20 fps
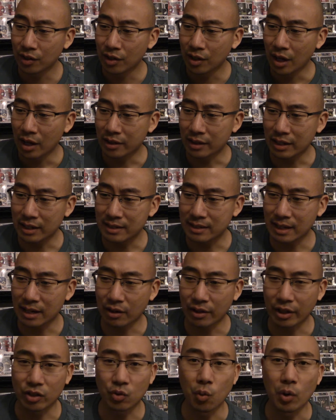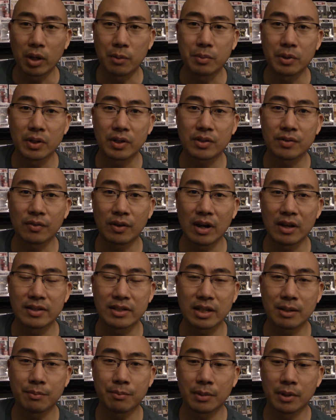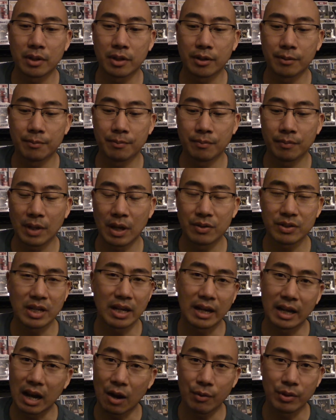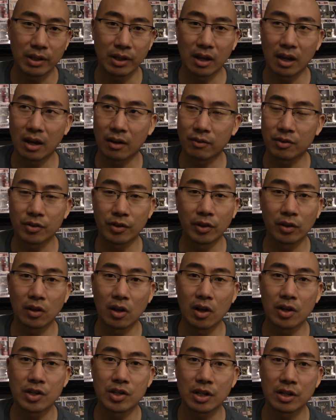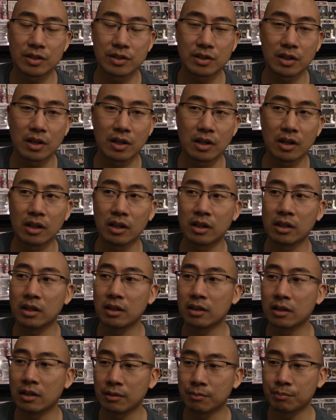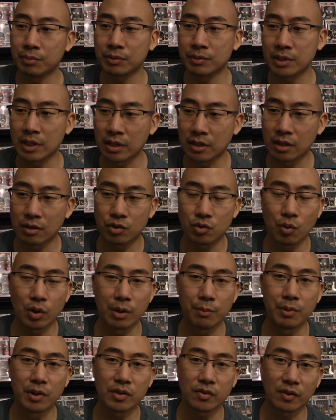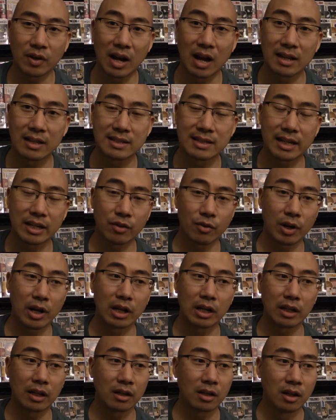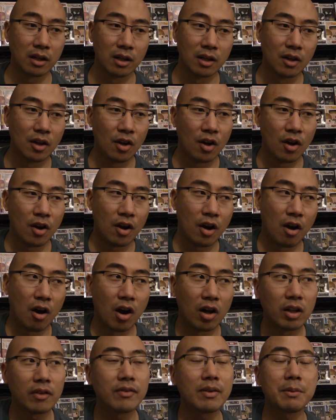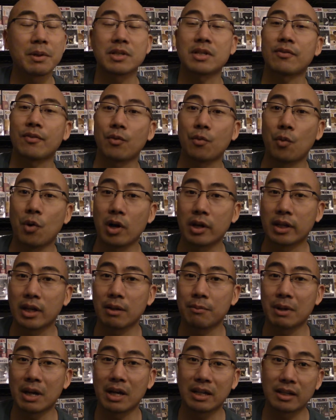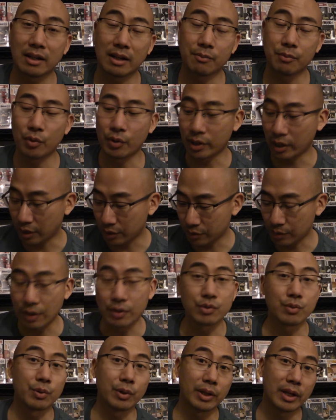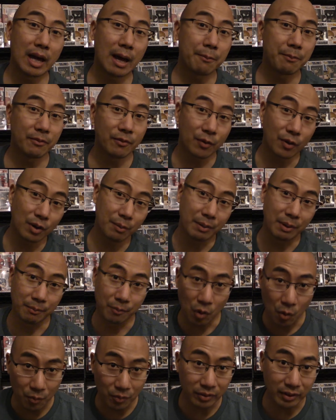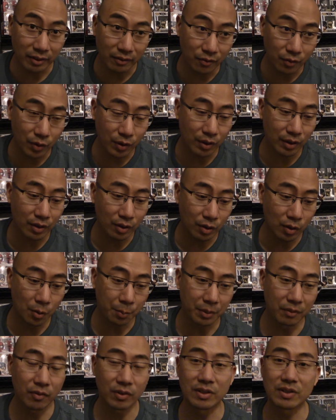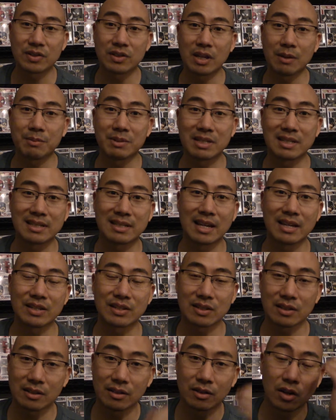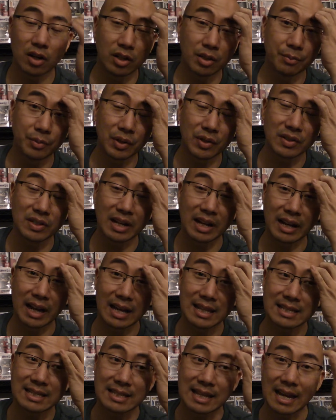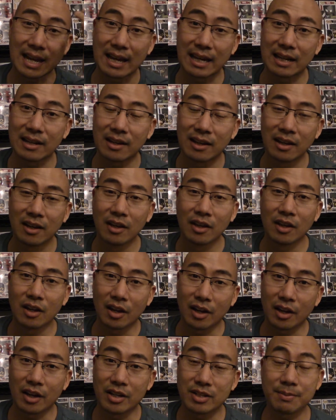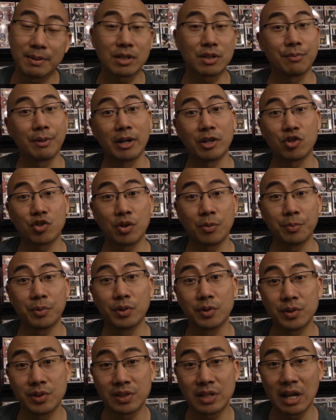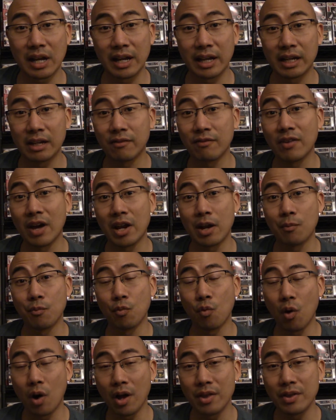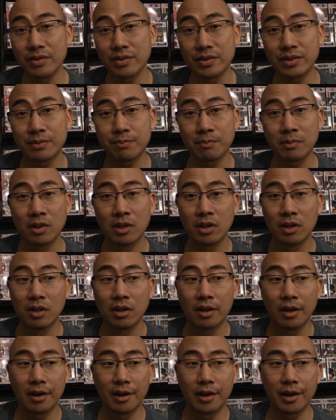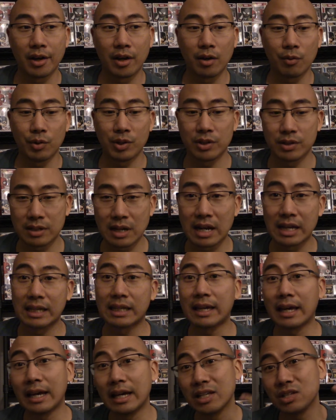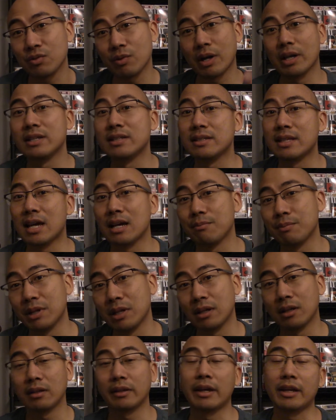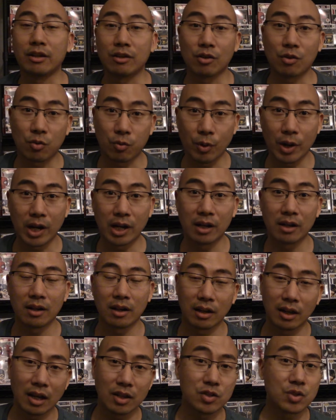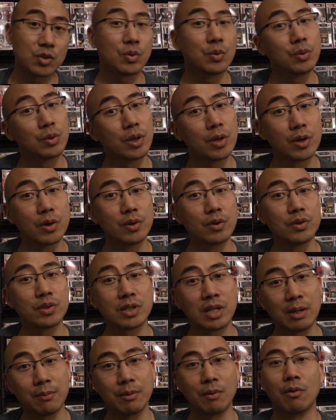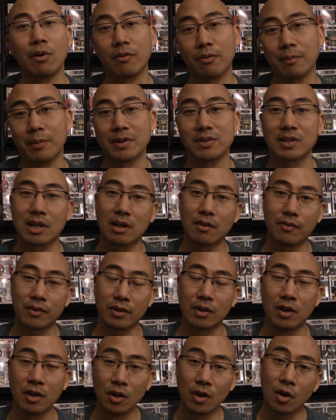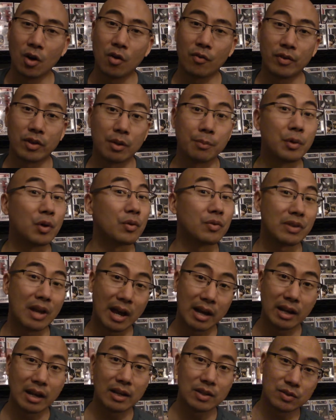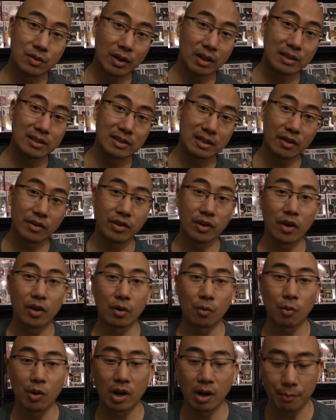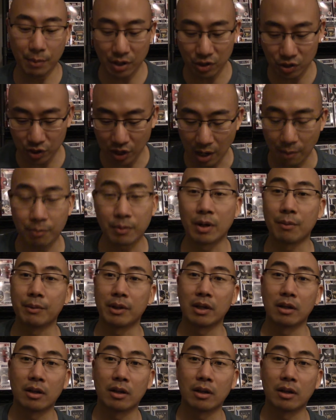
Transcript: think he sent out like 20 books for on-site. I was hanging out with a guy during lunch on Sunday, and he sent out 20 books for on-site grading, and all of them except for one came back at 9.8, so I was really happy for him, and hoping for the same success on all the books that I got signed, especially my triple signed Venom 1s with Donnie Cates, Ryan Stegman, and Clayton Crane. I got 2 of those, keeping one for myself, and hopefully they're both 9.8 so I can sell the other one on my shop going